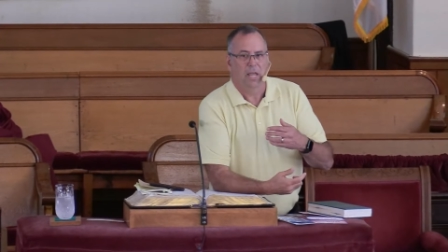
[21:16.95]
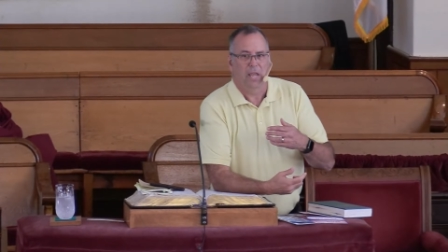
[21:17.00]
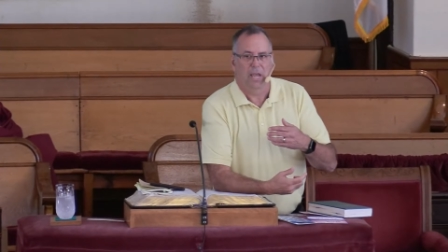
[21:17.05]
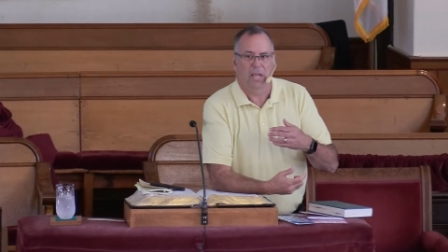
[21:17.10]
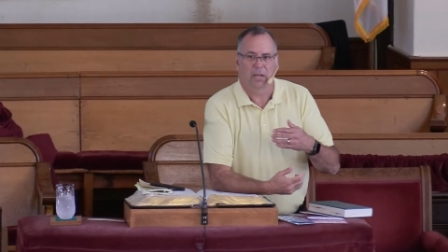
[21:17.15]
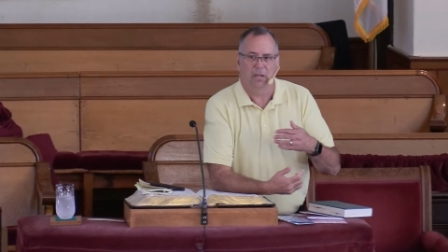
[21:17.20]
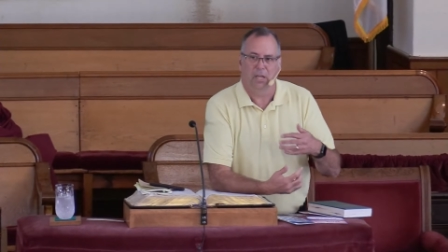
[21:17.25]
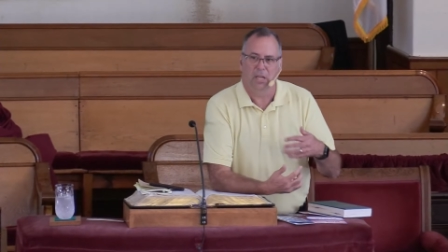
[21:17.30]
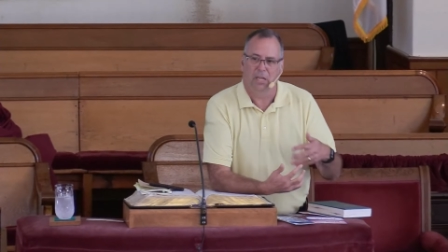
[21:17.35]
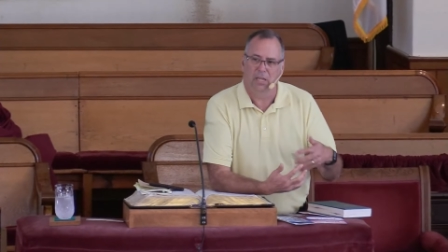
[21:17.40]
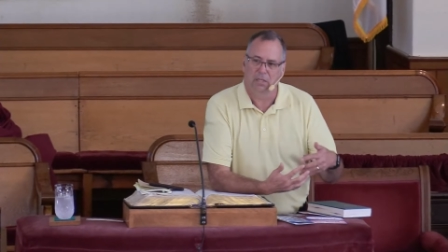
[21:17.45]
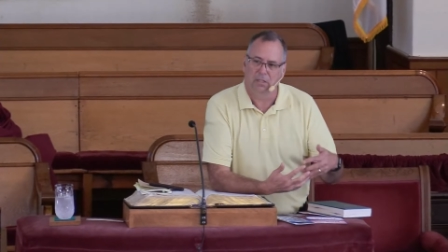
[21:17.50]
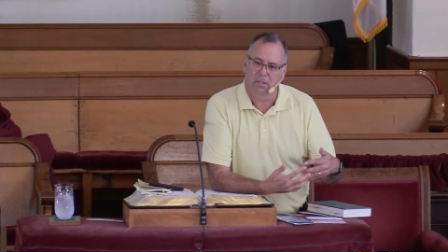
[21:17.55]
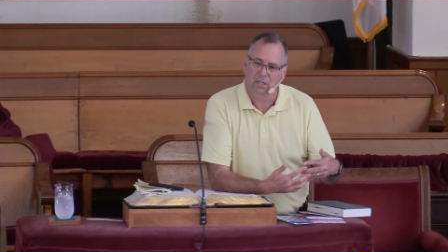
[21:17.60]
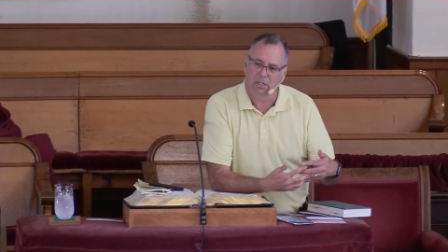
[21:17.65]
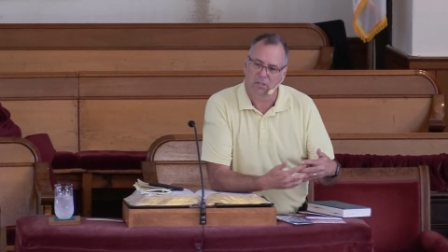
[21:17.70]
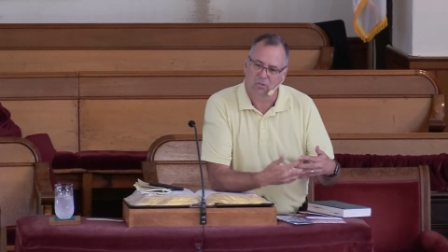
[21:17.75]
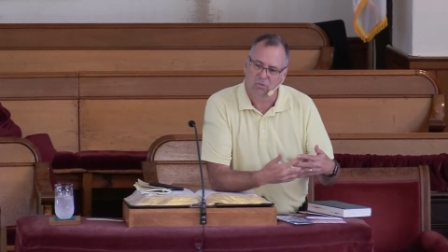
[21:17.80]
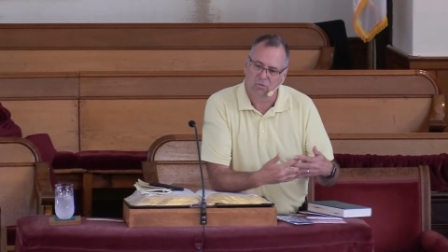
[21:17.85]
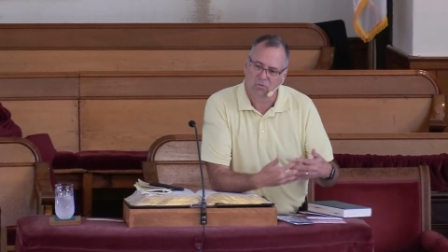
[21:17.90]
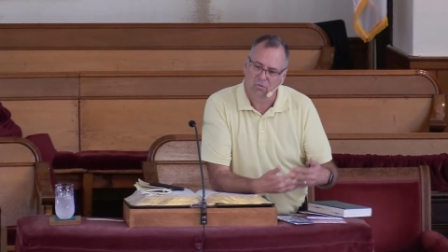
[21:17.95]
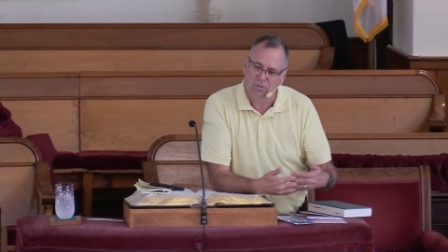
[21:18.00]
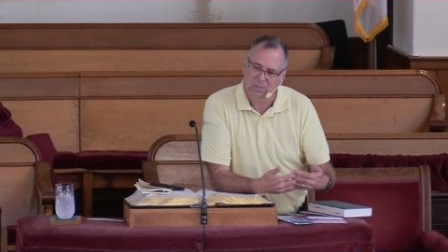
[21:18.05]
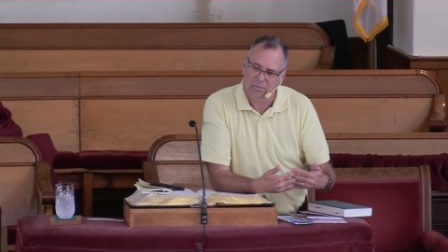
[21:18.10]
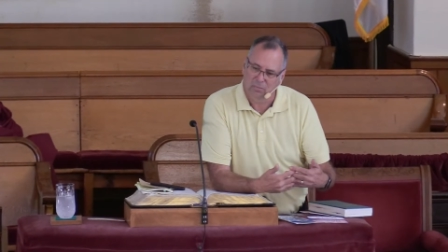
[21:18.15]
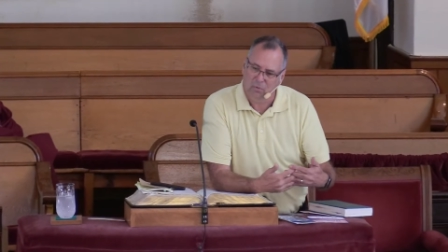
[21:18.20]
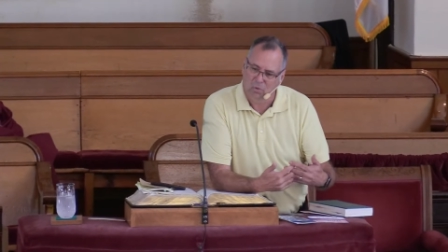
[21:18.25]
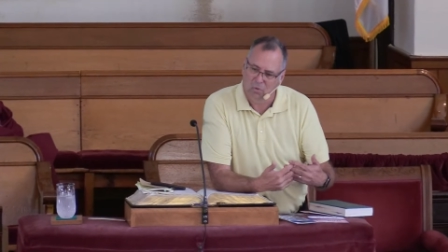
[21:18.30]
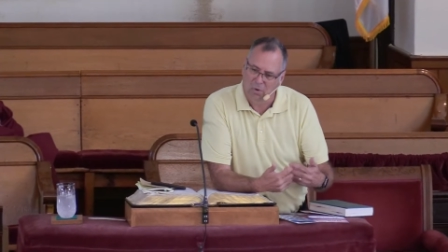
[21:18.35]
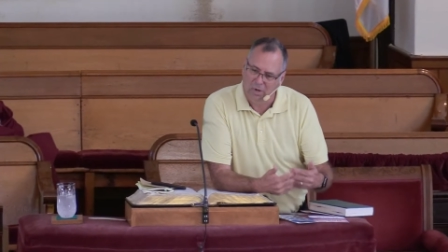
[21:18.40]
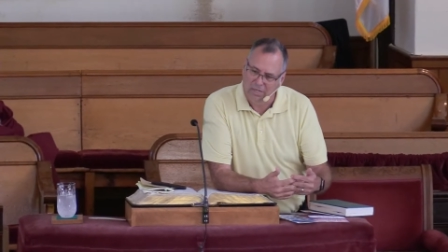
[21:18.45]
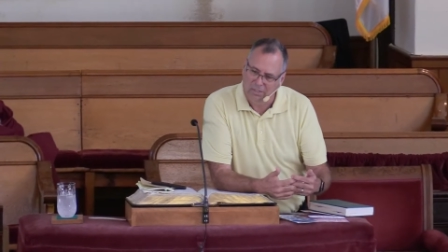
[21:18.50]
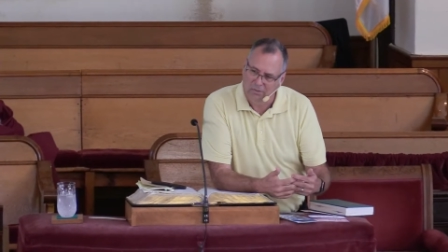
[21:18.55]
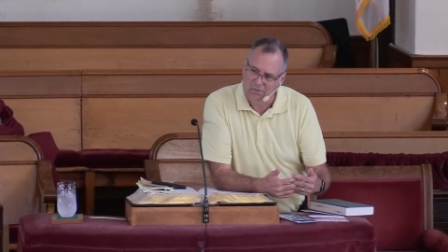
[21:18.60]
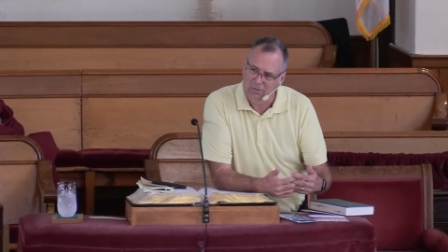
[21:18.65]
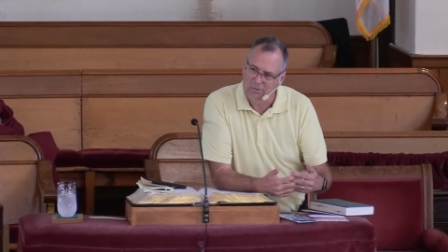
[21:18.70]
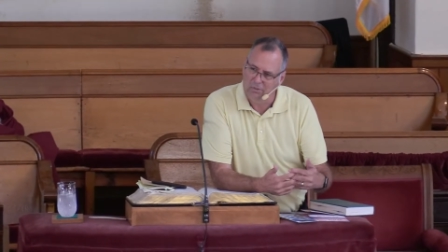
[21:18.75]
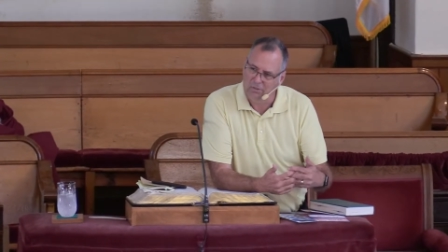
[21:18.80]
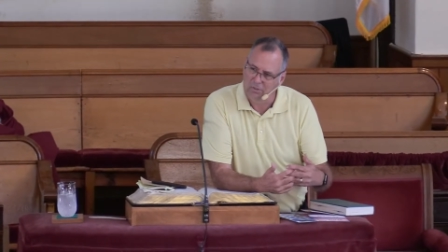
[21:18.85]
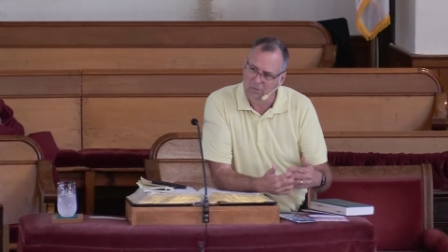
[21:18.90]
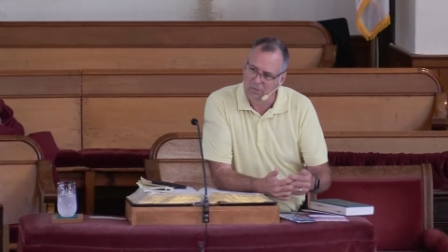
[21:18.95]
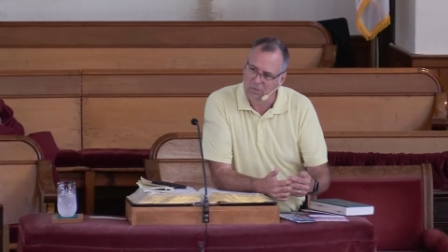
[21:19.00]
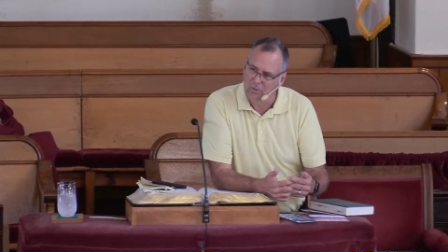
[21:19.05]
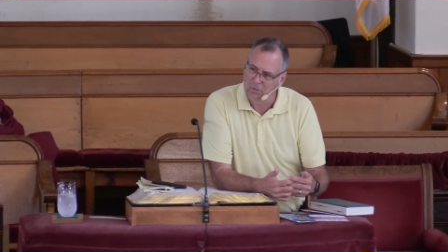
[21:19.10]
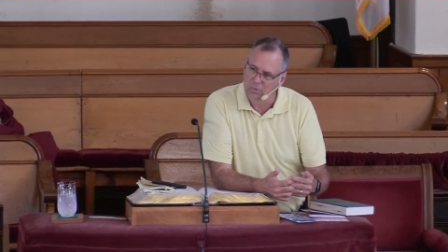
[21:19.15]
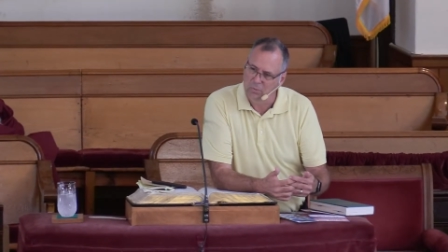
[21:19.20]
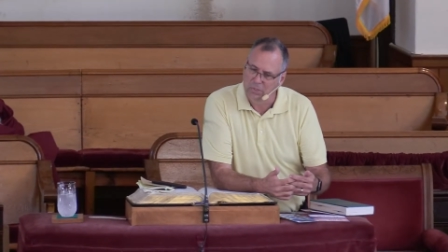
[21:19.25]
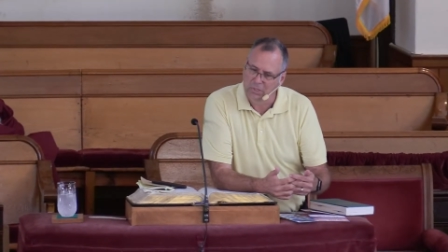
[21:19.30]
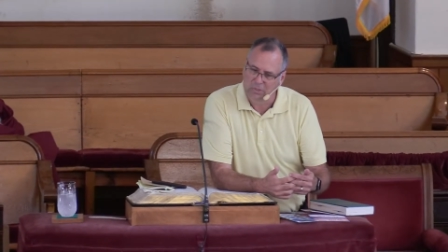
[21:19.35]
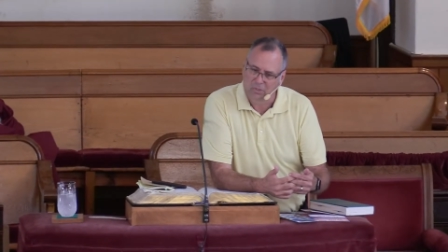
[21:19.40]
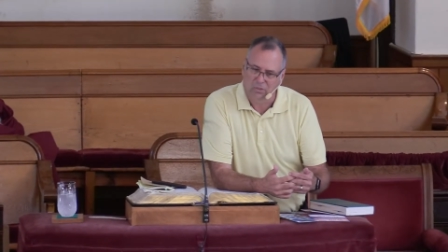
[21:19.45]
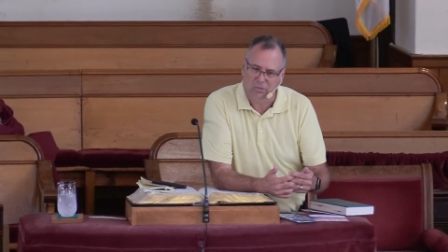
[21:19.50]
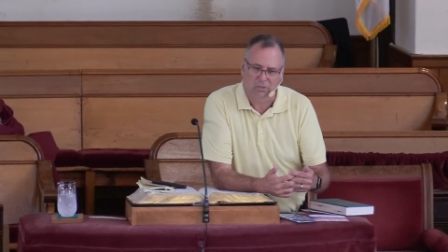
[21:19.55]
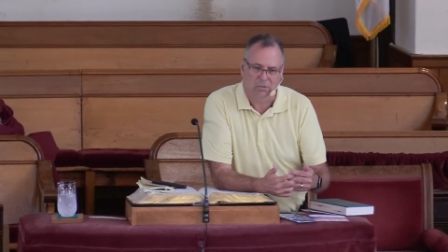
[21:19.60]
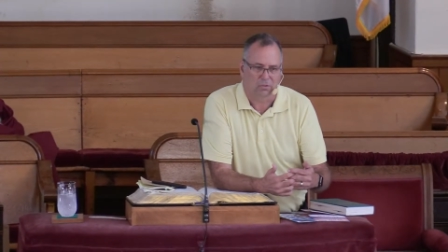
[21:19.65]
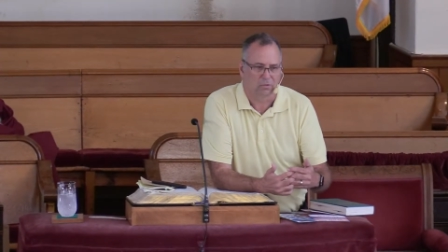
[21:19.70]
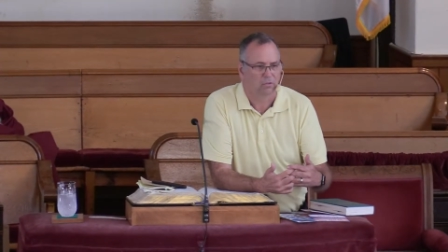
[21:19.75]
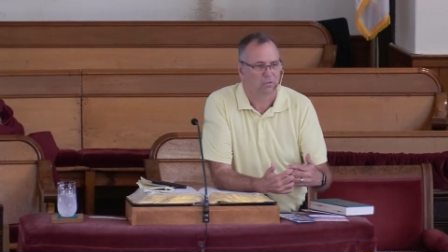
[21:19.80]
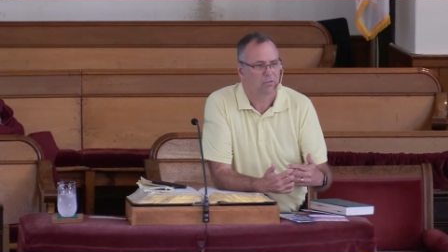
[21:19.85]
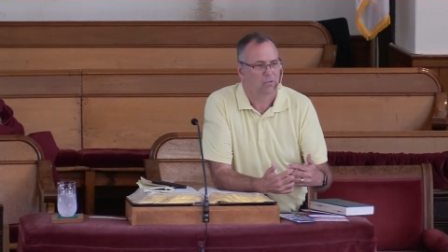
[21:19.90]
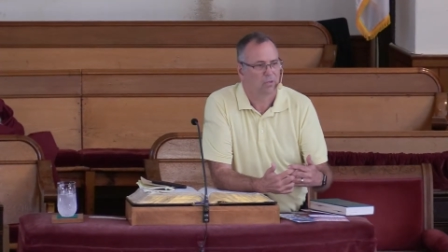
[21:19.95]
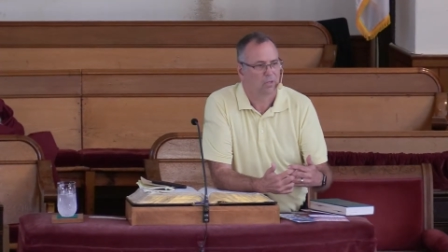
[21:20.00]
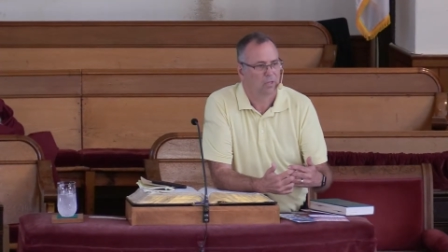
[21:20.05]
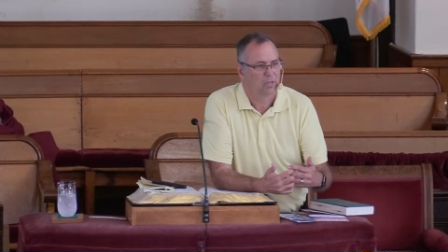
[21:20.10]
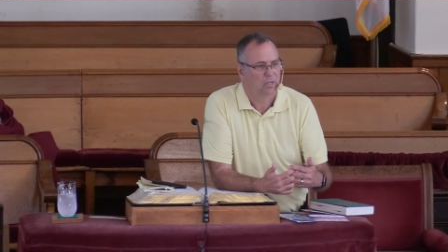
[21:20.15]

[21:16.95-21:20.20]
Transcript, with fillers: And in extreme crisis situations,